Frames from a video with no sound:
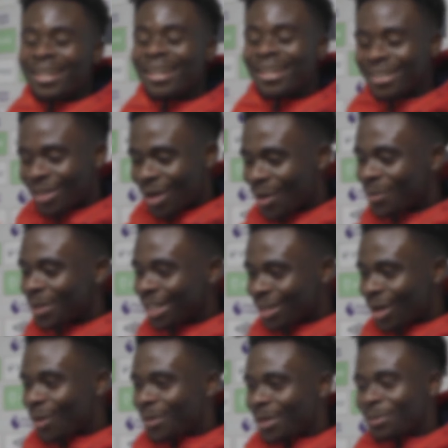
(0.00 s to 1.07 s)
Yeah, it's
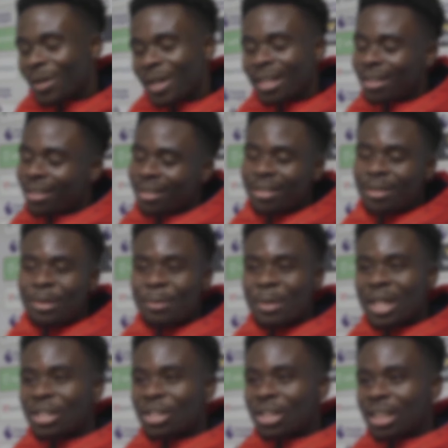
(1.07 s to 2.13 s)
coming, but I need to be
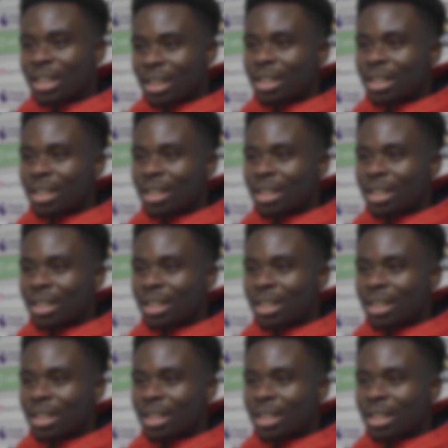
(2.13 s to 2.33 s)
patient.